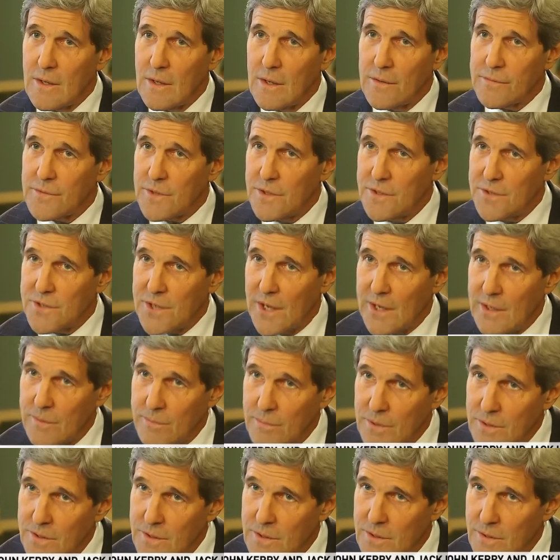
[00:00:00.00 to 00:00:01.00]
of
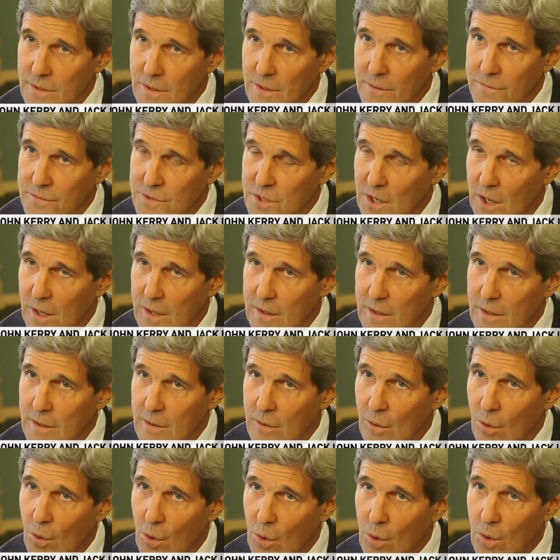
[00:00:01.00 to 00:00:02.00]
containment of China
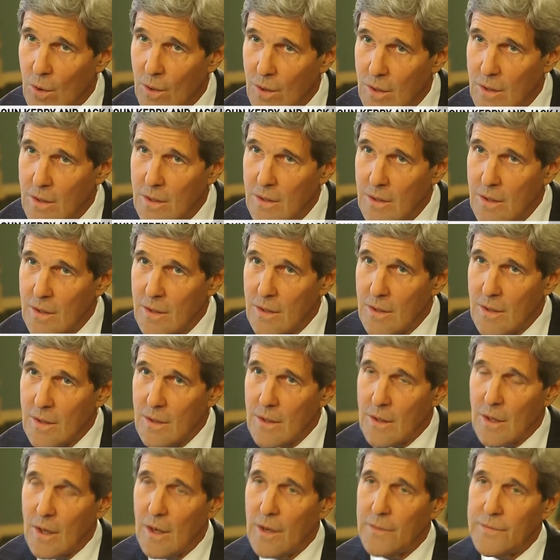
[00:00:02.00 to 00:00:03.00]
or
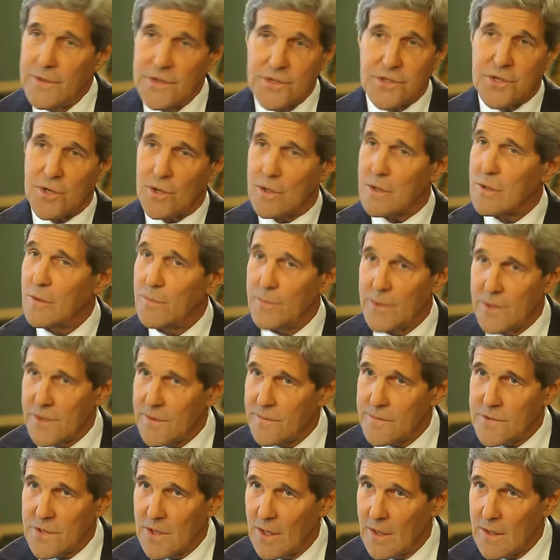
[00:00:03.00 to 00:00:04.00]
of encirclement
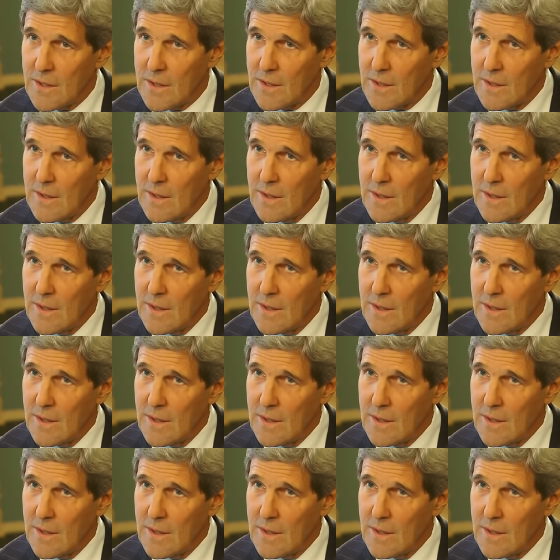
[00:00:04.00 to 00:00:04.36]
of China.